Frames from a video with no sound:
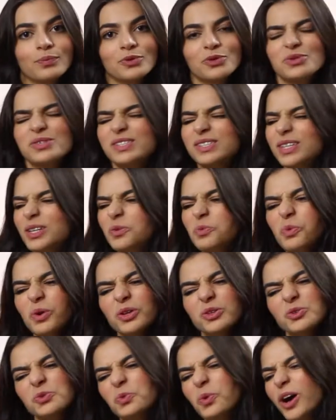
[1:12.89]
You still
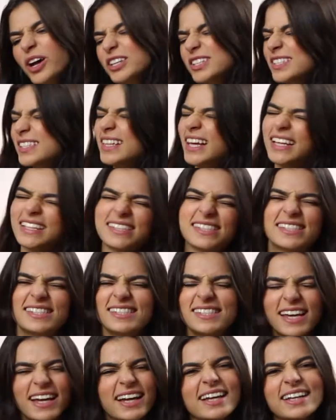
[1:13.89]
want to watch that
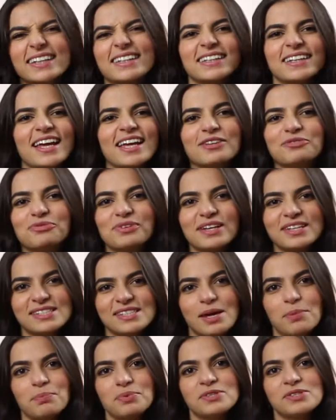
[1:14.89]
second Netflix
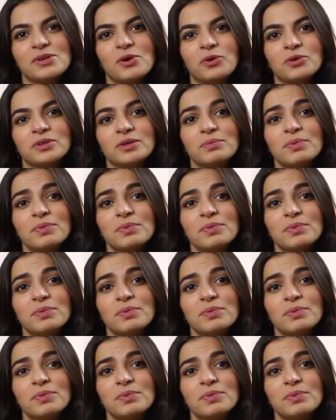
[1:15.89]
episode